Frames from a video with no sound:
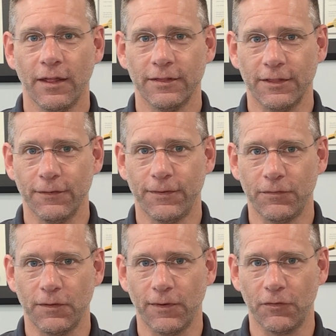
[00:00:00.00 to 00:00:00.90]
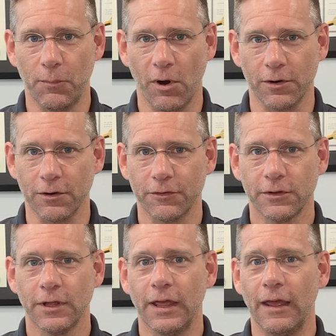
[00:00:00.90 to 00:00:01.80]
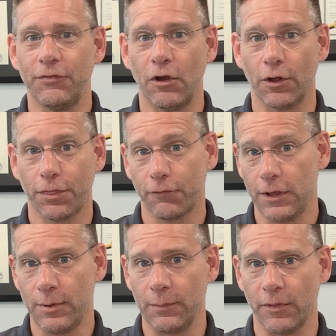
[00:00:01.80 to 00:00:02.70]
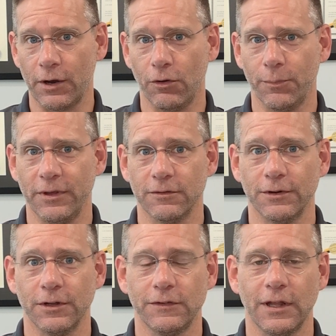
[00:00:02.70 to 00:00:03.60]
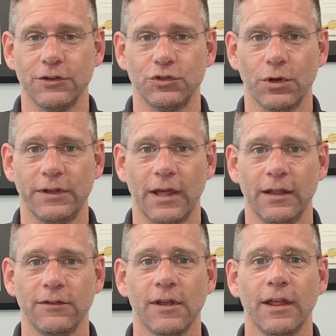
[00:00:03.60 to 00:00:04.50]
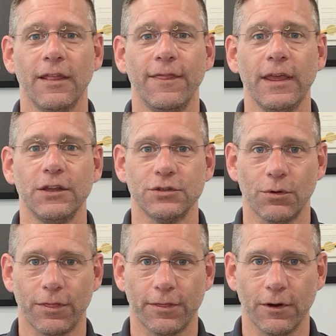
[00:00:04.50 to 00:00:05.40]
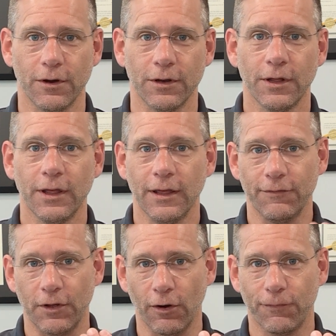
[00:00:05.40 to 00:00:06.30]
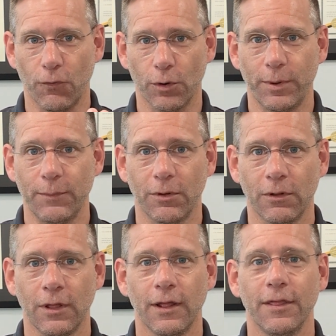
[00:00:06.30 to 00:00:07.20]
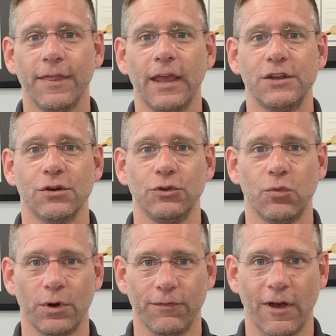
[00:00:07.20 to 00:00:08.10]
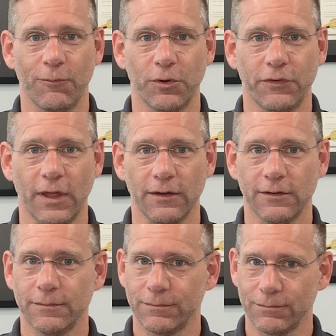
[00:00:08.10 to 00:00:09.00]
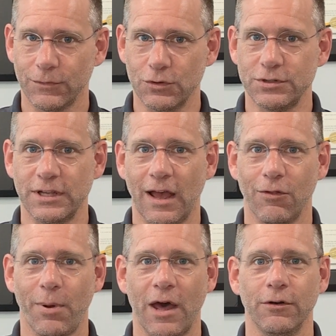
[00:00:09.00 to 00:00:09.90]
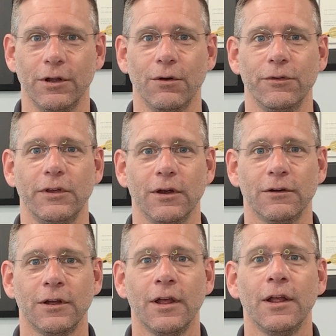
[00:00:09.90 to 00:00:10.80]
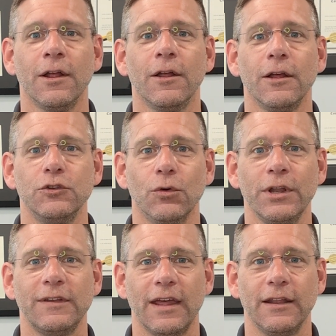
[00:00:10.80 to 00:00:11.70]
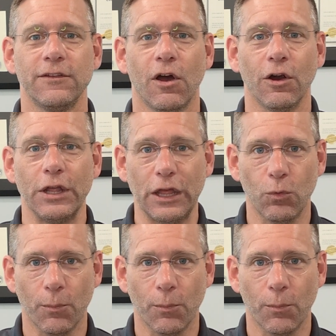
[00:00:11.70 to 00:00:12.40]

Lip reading: they're 50-50 partners. If there are three people that hold a piece of real estate as joint tenants, they each own a third. If there are four people, they each own 25%. You see how the pattern goes here. Joint tenants are equal